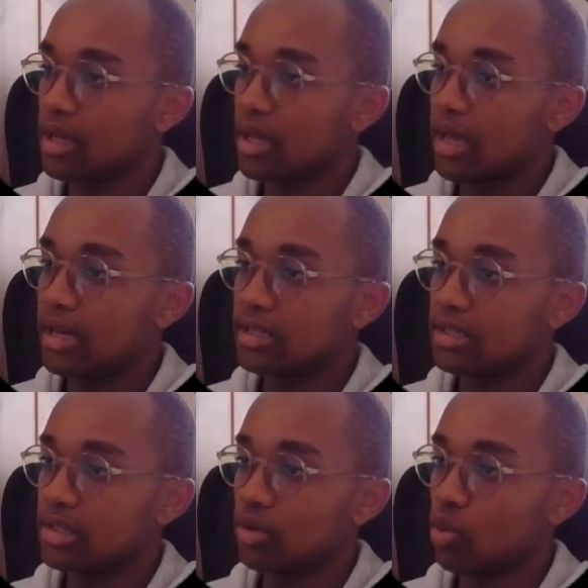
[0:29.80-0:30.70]
and it
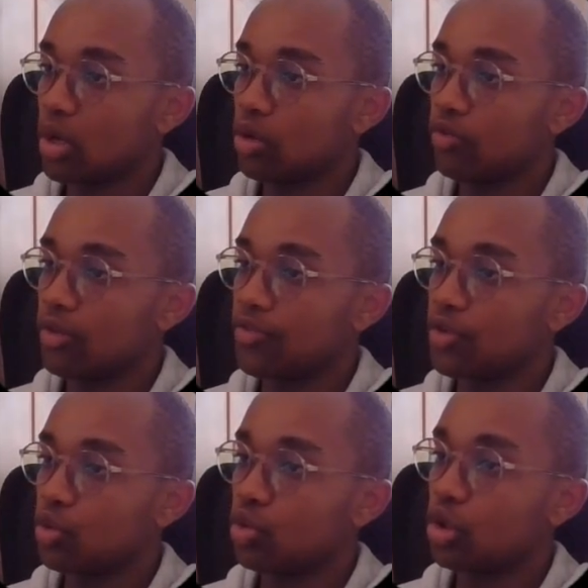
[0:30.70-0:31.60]
is in one of the
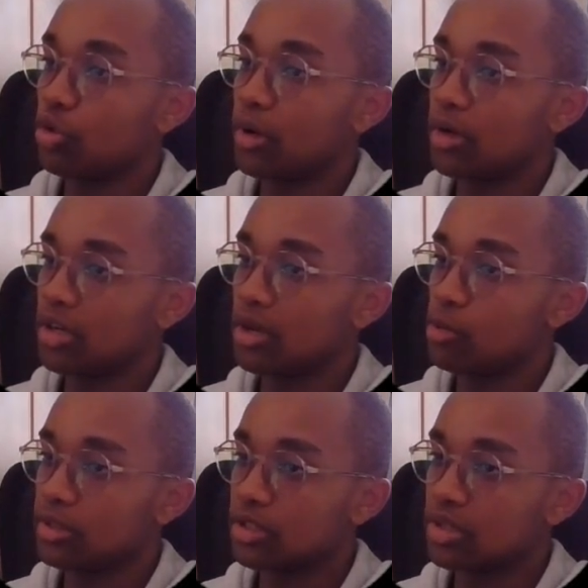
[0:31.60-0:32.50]
few human
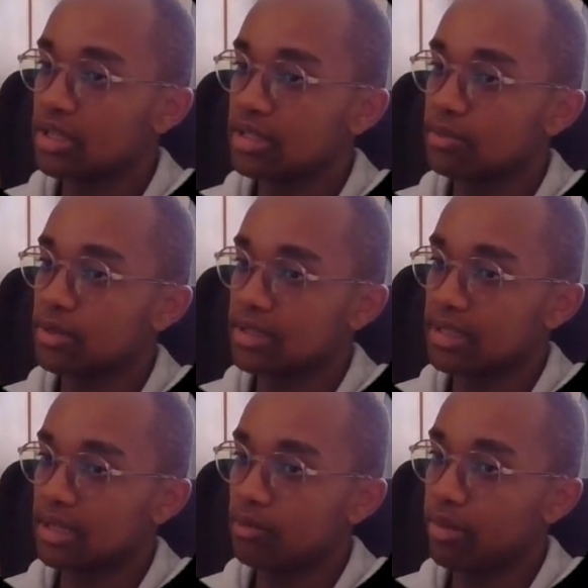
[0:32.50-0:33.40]
readable strings
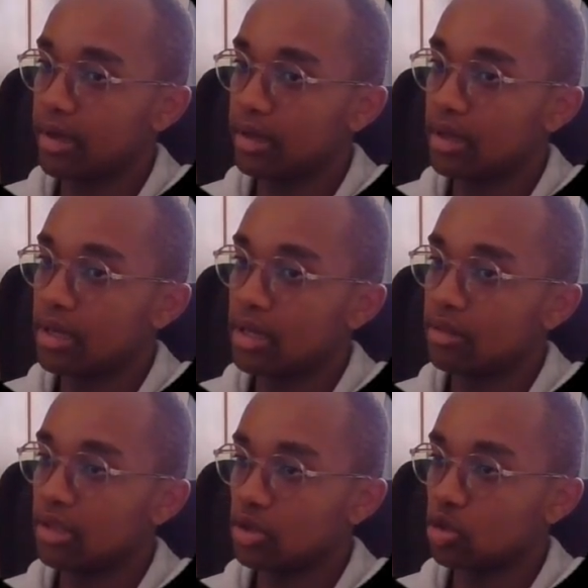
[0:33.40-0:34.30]
preceded by
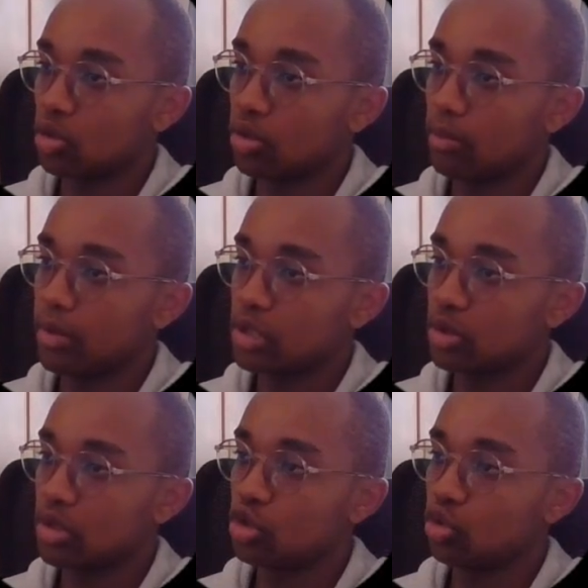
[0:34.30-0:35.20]
this. So the
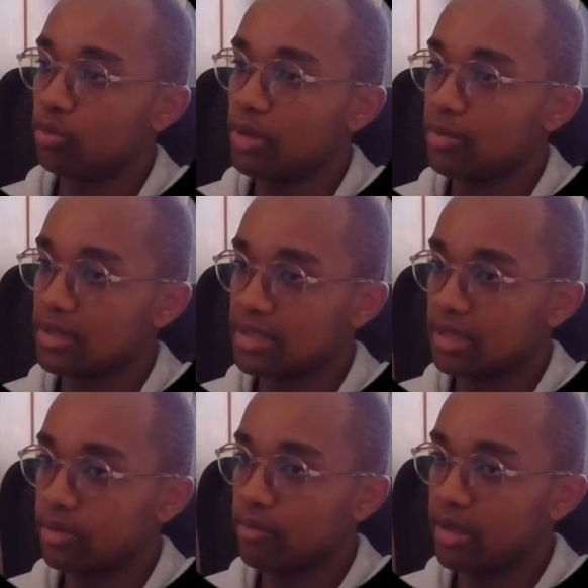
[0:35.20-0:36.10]
password should be
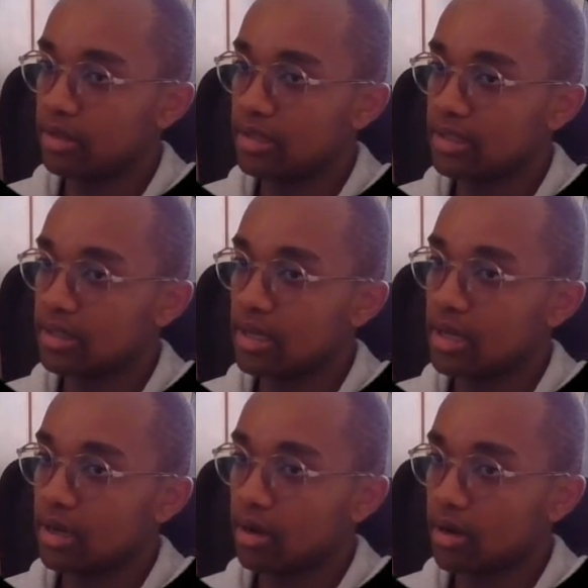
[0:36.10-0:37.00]
preceded by these
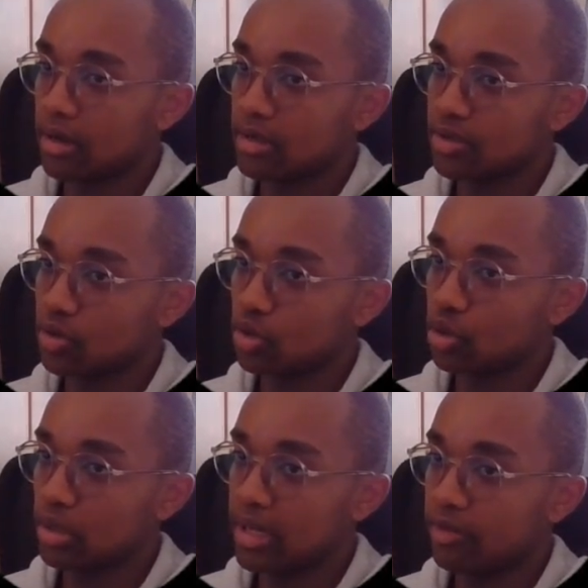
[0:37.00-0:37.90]
characters, so you
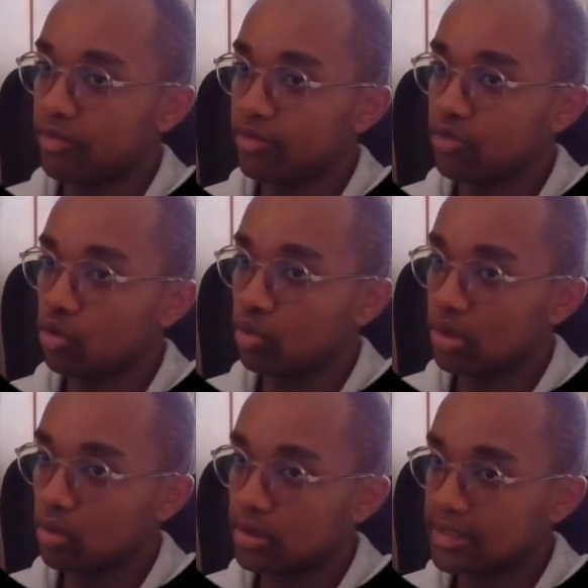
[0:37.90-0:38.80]
should have a few
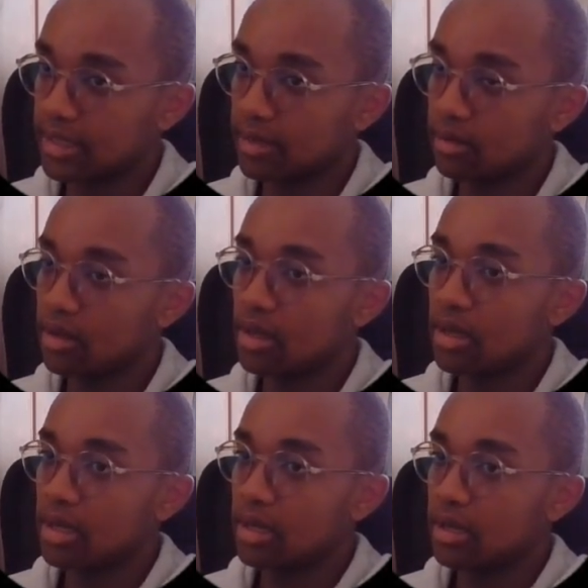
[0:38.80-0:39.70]
equal sign
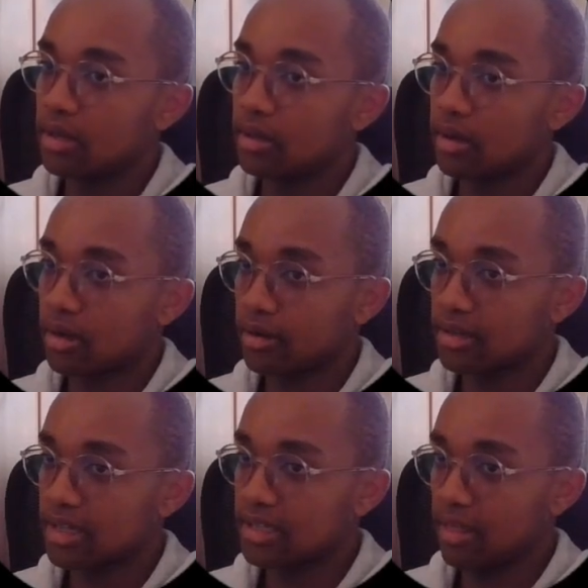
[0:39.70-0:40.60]

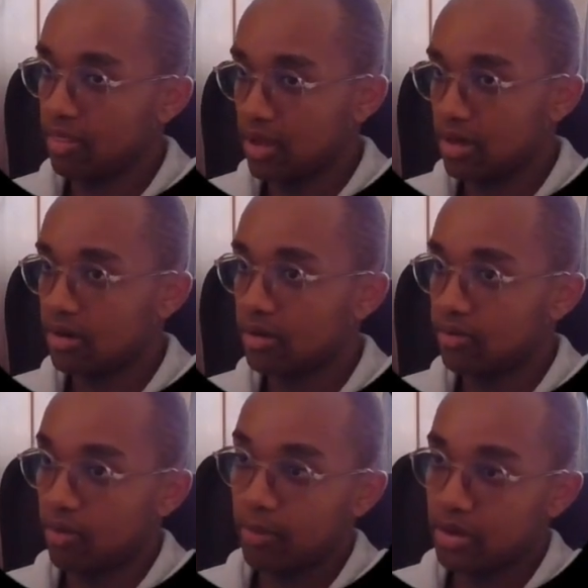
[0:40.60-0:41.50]
characters and then
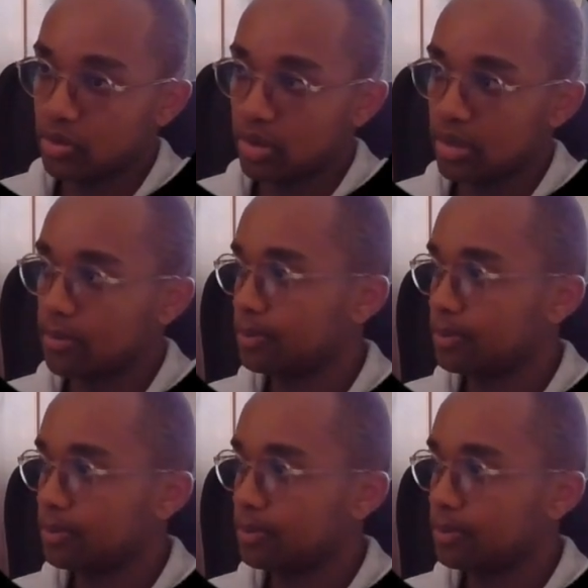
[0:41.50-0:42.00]
the password.